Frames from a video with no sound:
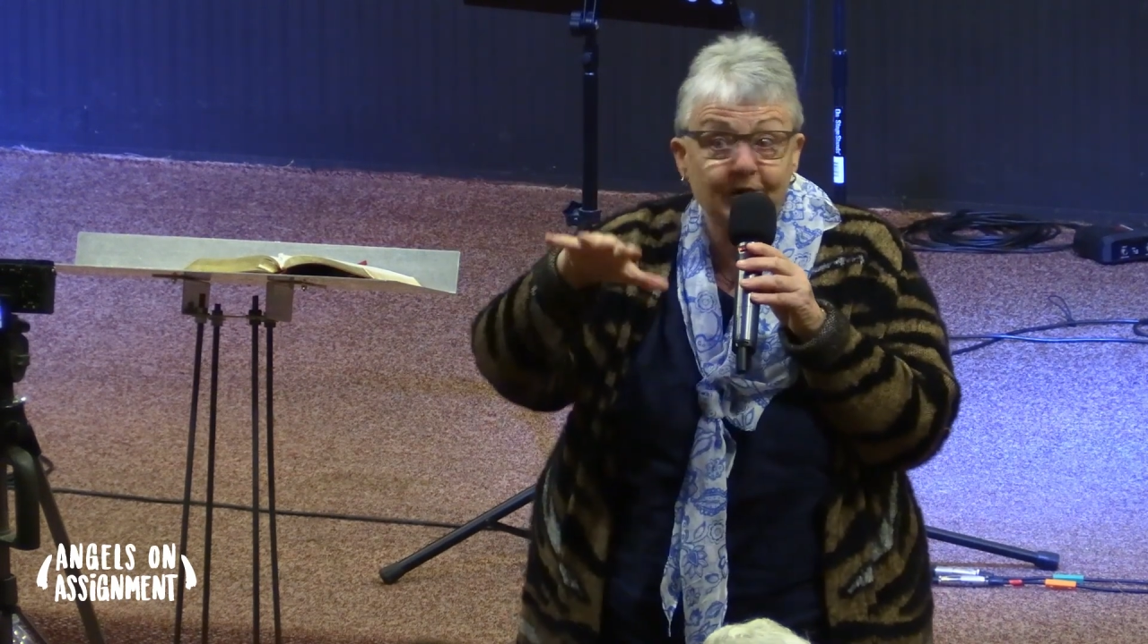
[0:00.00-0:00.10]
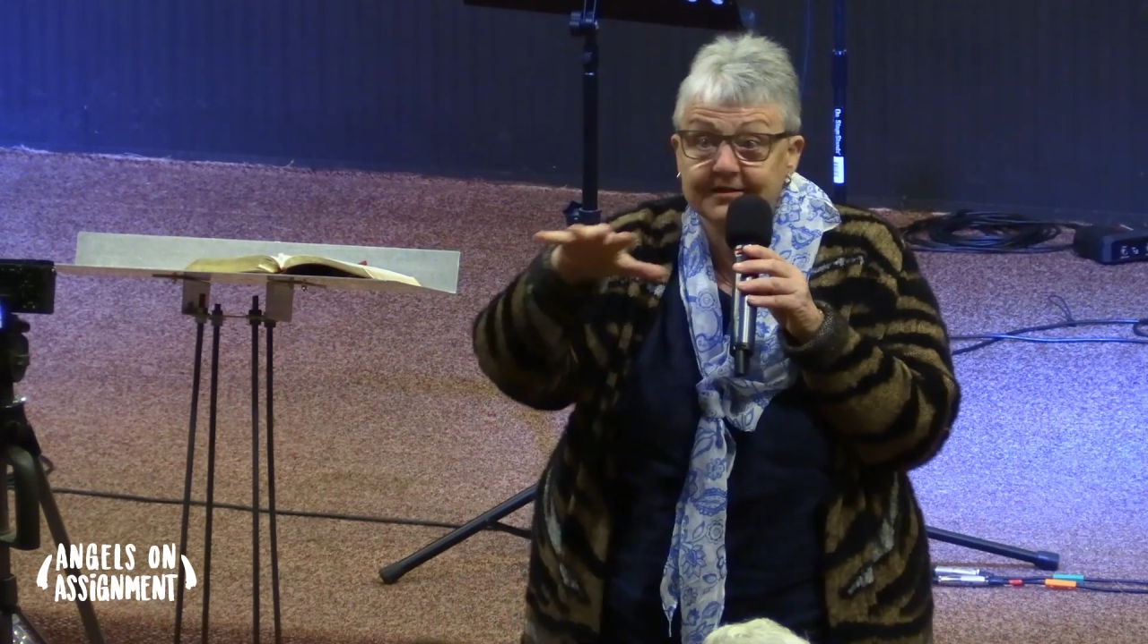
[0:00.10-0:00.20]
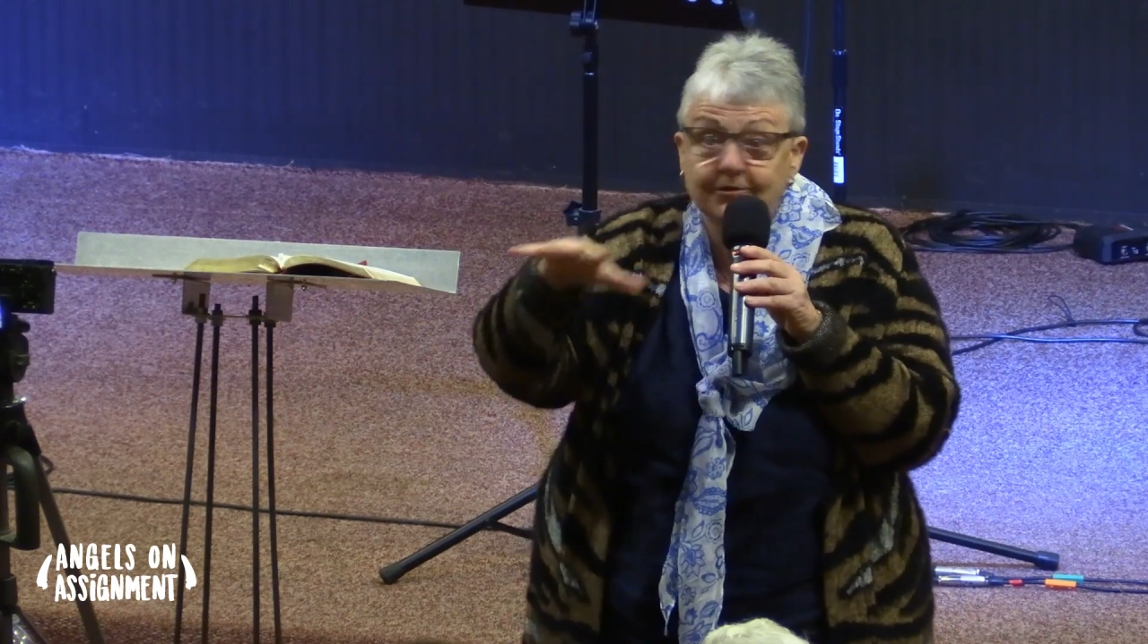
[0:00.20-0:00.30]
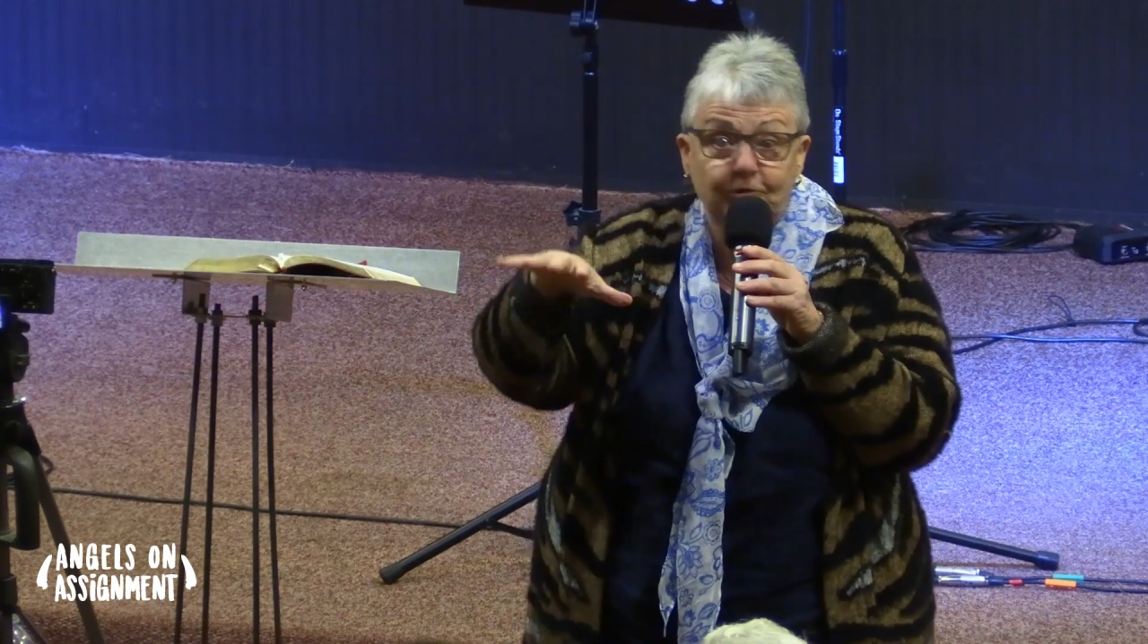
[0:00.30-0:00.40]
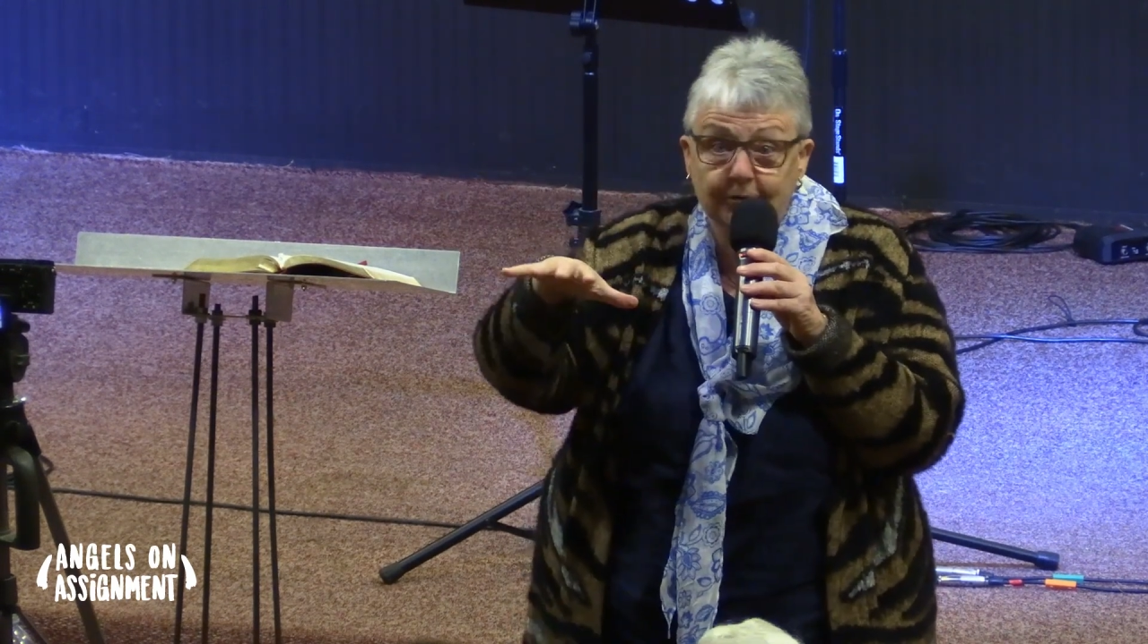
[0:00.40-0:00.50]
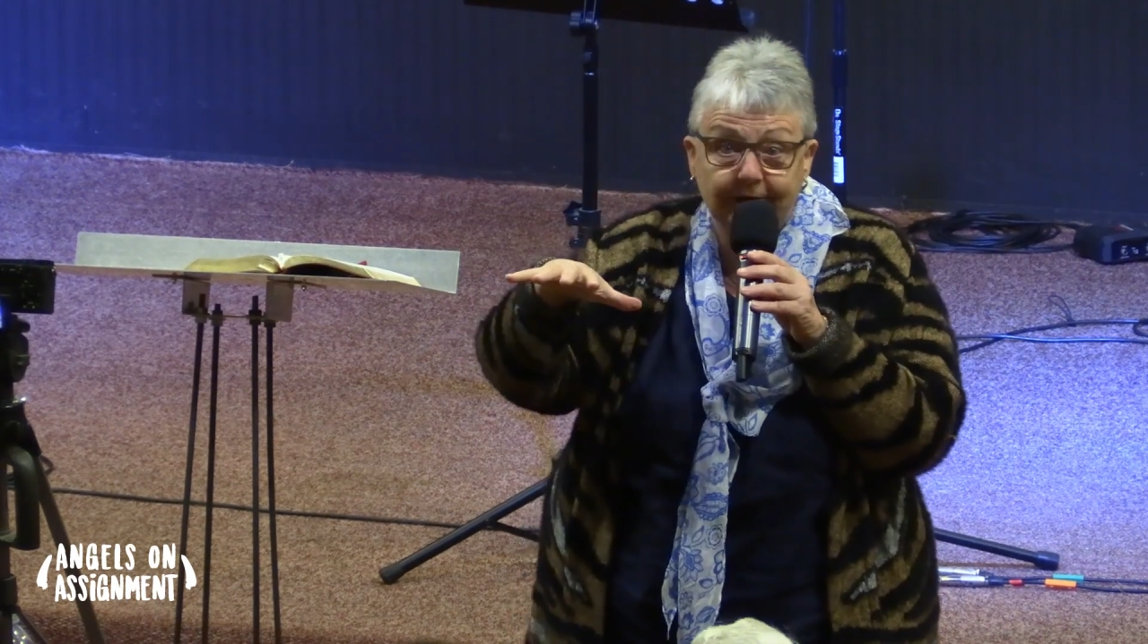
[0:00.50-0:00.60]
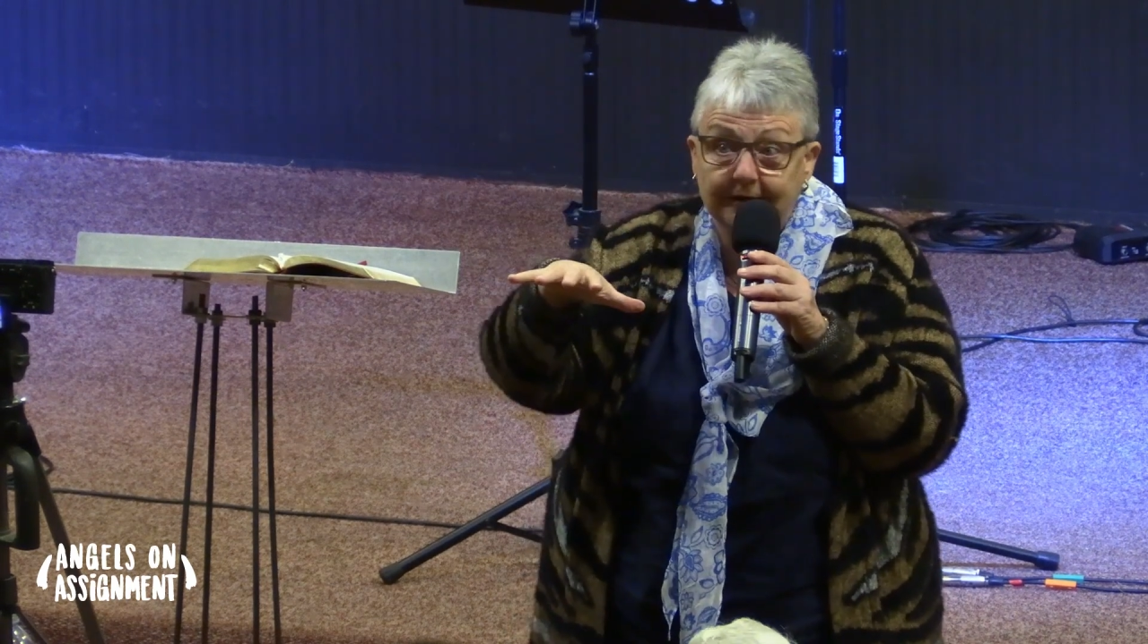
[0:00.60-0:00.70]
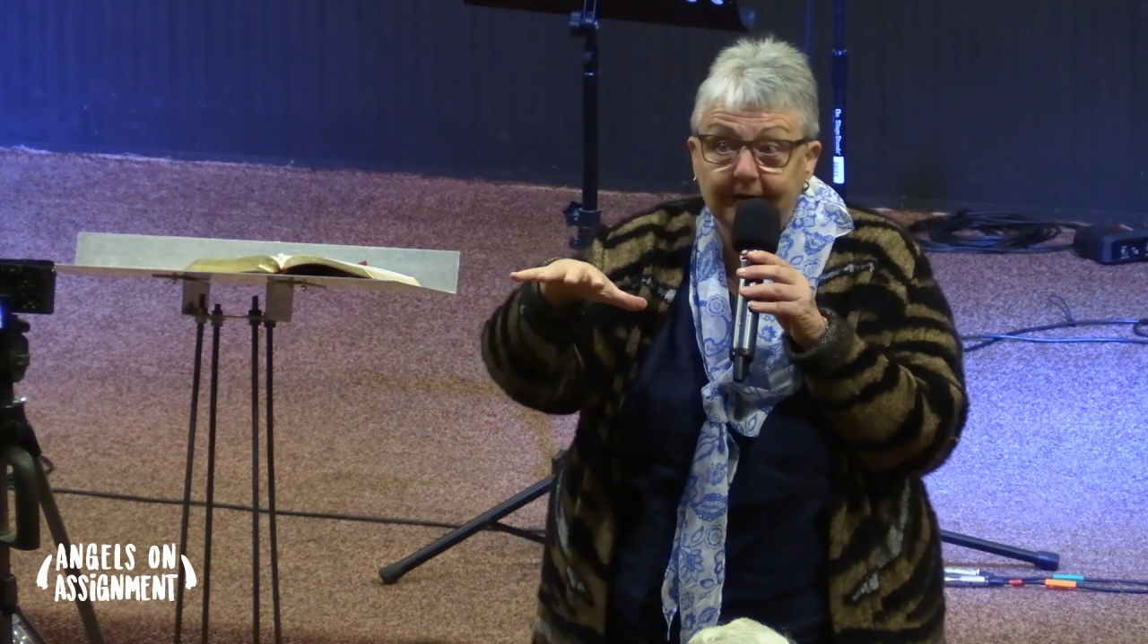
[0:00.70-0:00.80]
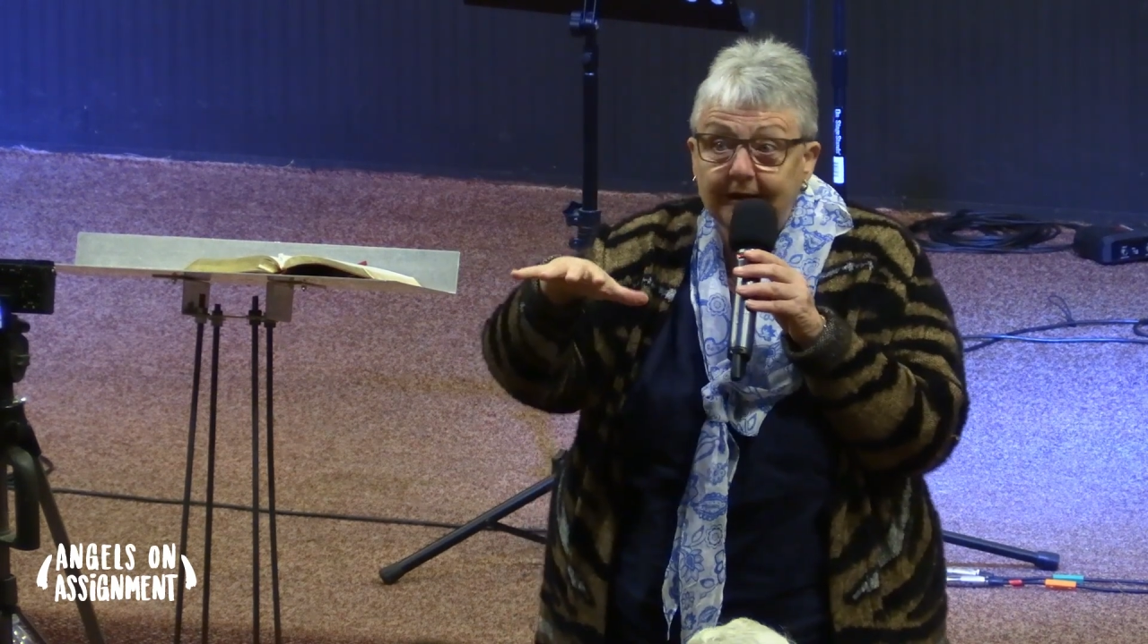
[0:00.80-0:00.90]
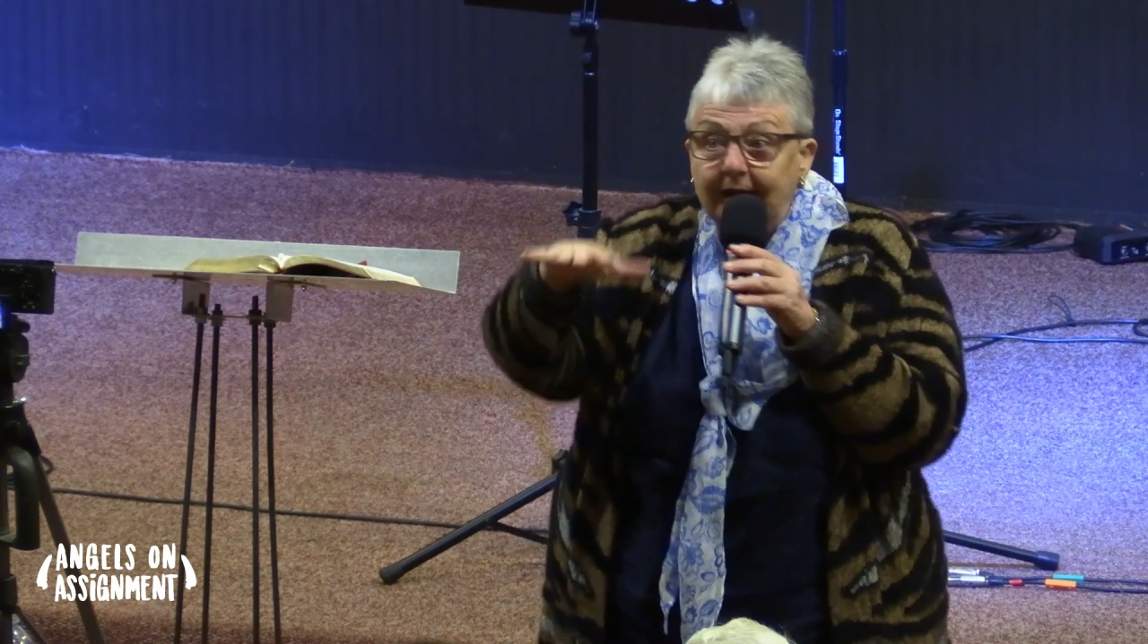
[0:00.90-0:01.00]
wasn't
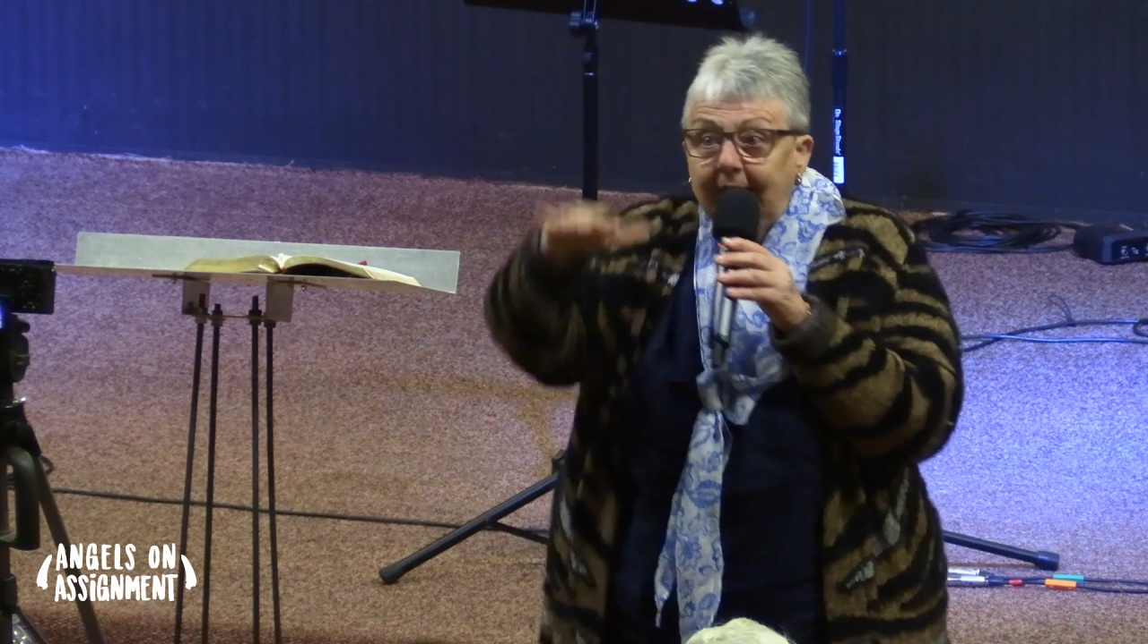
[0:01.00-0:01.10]
doing it.